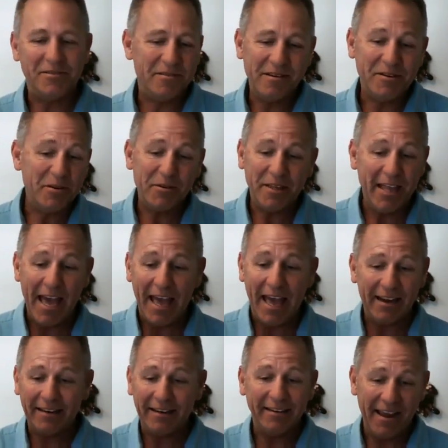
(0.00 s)
doing that
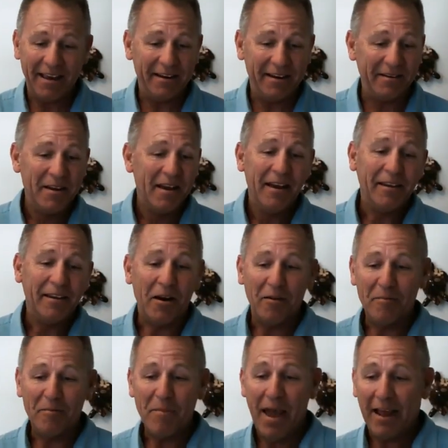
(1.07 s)
and,
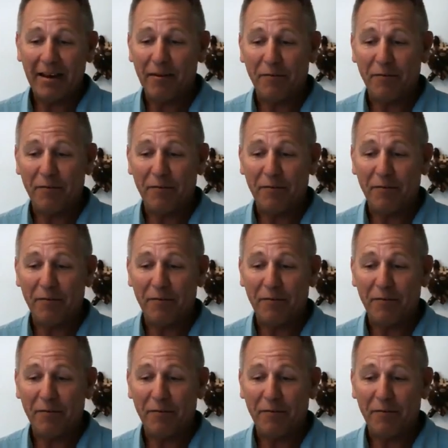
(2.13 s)
met